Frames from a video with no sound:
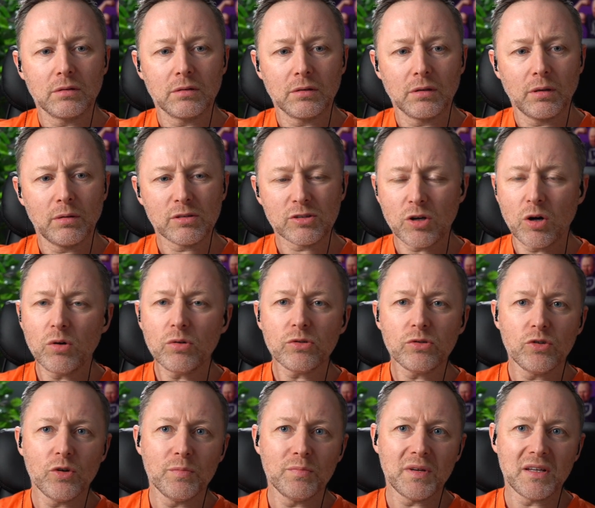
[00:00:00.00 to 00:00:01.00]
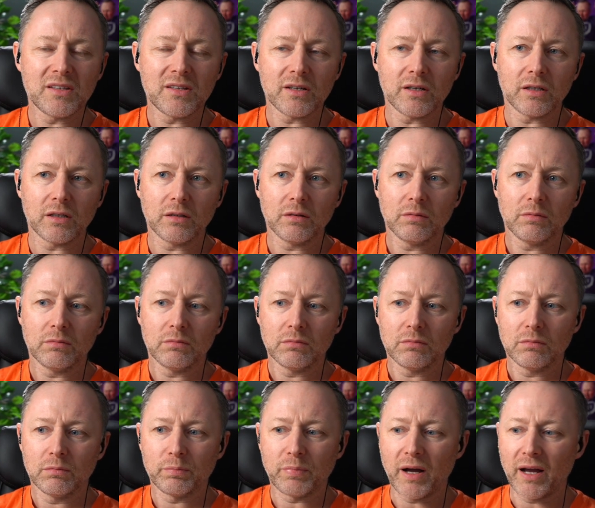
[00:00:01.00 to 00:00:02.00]
It was called new media
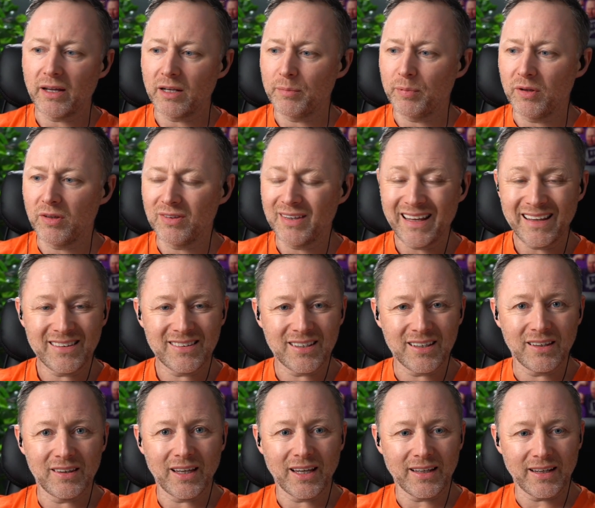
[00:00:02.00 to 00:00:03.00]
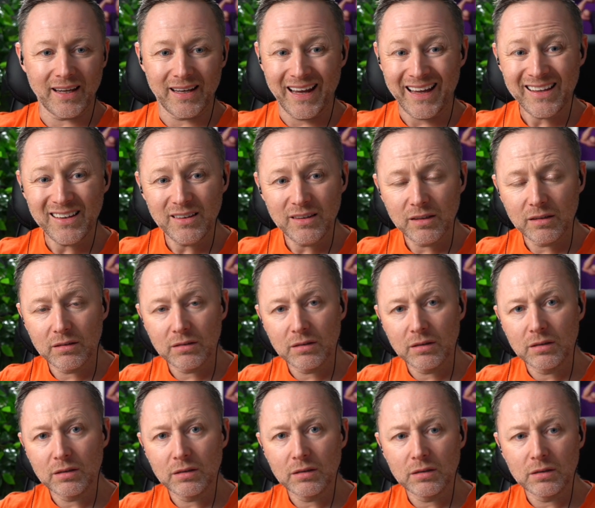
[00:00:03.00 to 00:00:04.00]
back in about 1999.
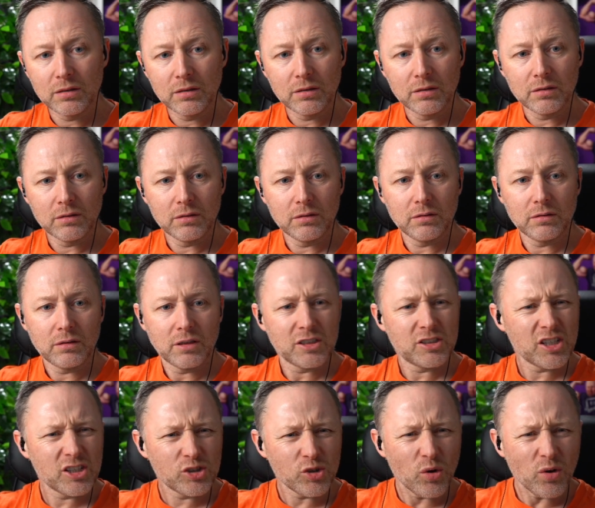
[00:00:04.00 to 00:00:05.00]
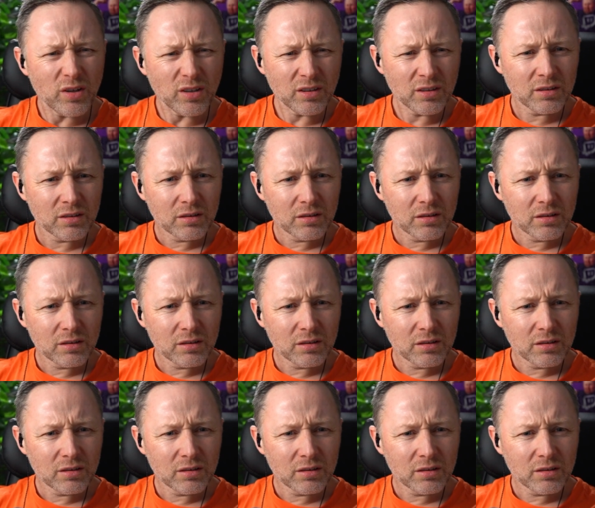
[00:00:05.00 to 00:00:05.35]
Is he joking?